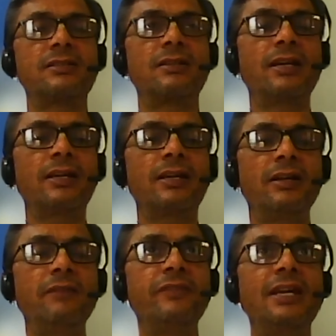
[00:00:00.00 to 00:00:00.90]
Like
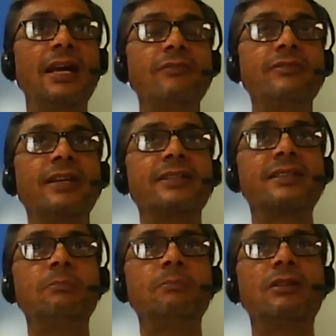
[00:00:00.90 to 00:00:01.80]
we have the
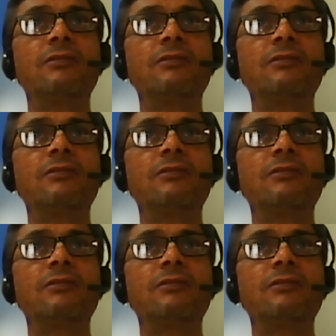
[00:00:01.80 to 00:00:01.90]
example